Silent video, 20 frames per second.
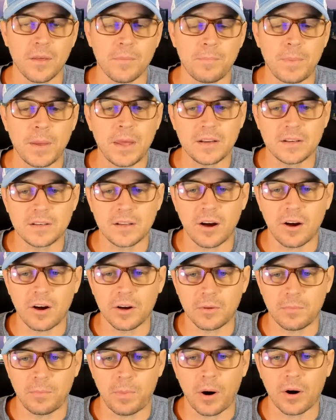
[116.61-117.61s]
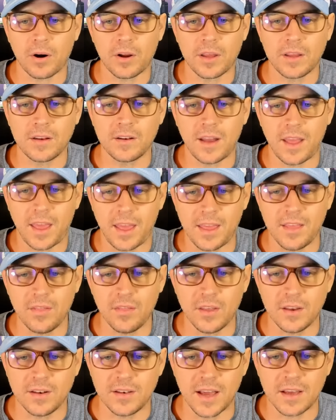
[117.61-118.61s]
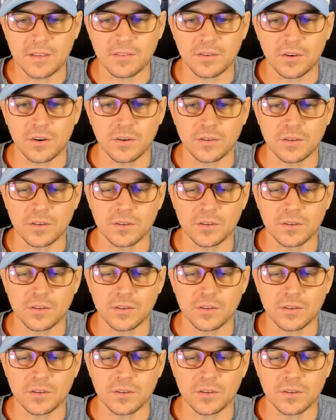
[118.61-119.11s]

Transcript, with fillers: The big dog barking in the desert